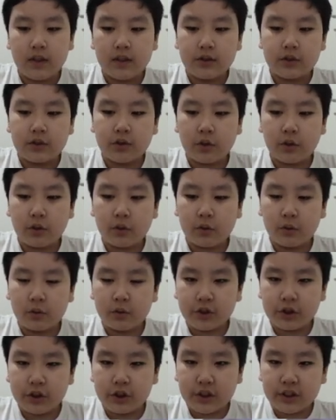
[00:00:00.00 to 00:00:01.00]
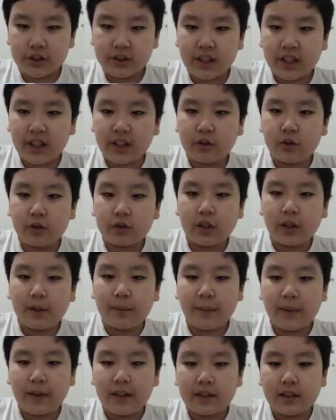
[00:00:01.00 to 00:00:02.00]
So, just like
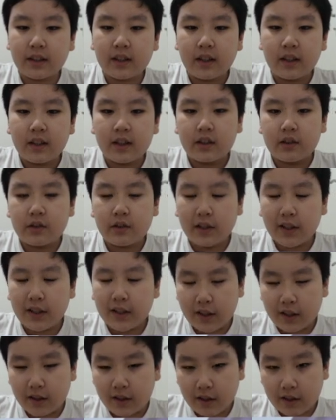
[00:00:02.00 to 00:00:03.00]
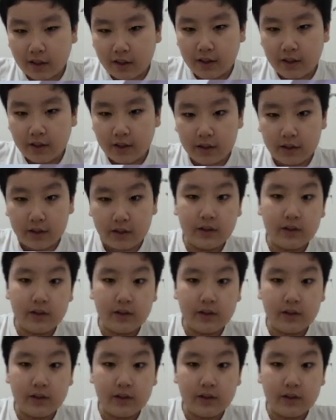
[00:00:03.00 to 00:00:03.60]
Ultraman Trigger,